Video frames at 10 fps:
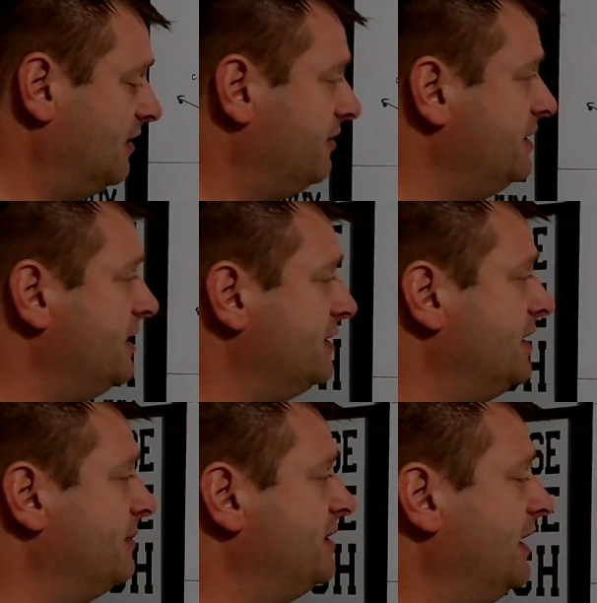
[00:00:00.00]

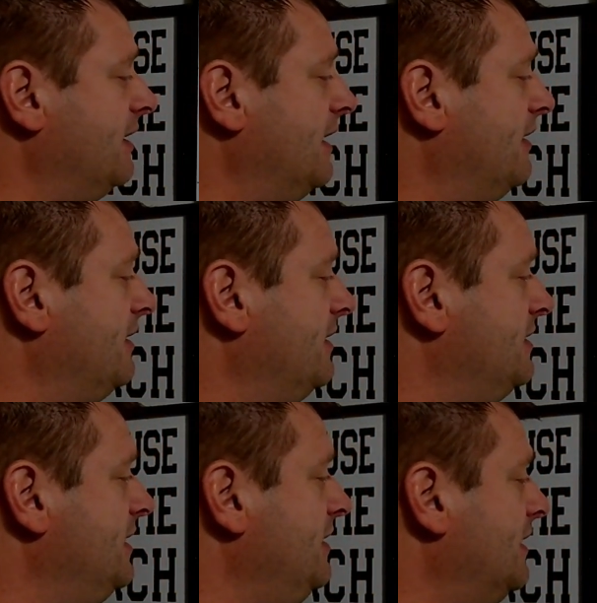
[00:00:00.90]
three-step slant out of the
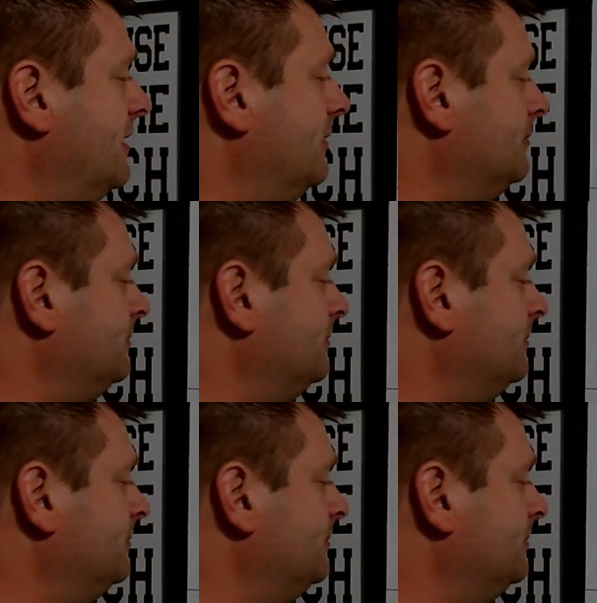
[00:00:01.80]
Z there.